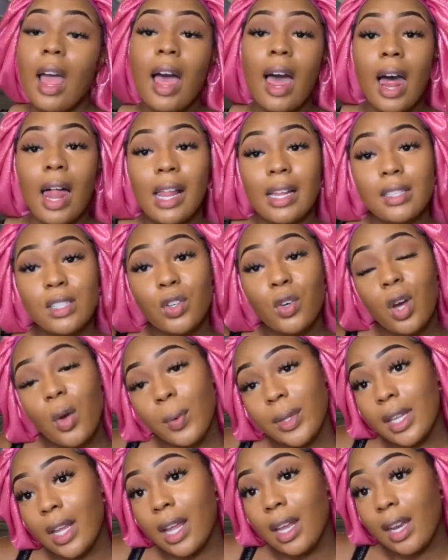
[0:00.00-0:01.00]
I also went with
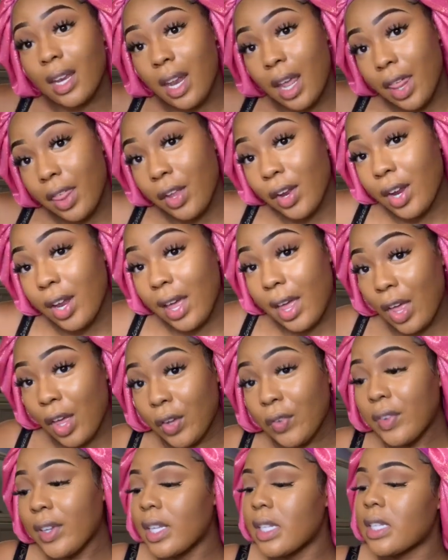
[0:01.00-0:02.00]
another
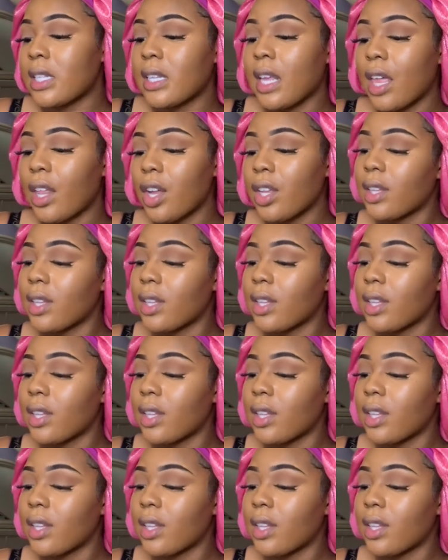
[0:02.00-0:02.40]
e.l.f. concealer.